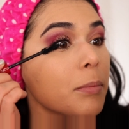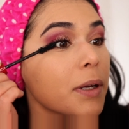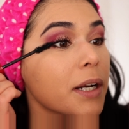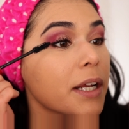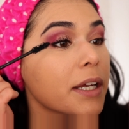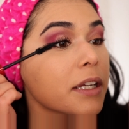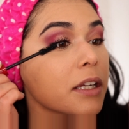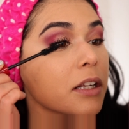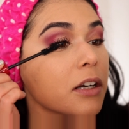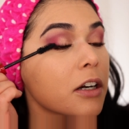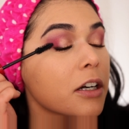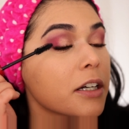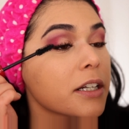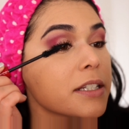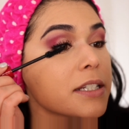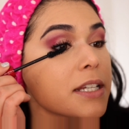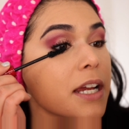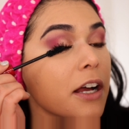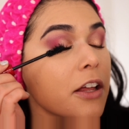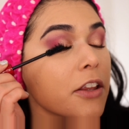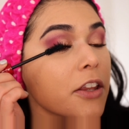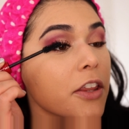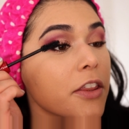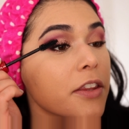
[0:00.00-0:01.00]
but I can already
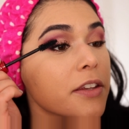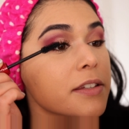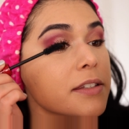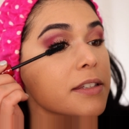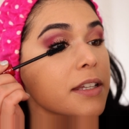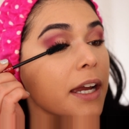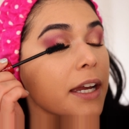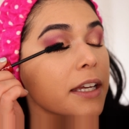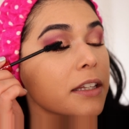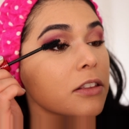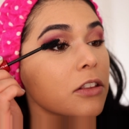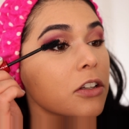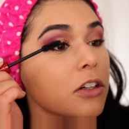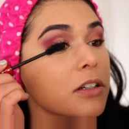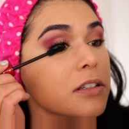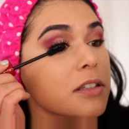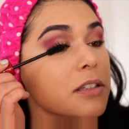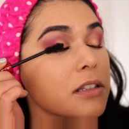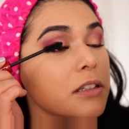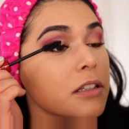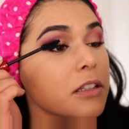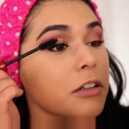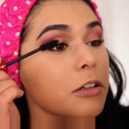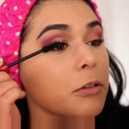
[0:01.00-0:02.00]
tell that this side
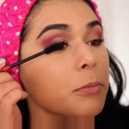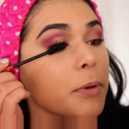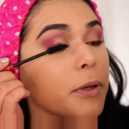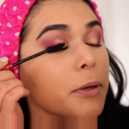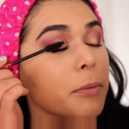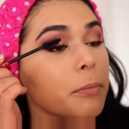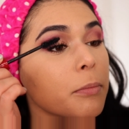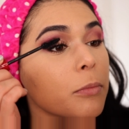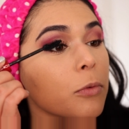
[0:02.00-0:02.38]
looks a little bit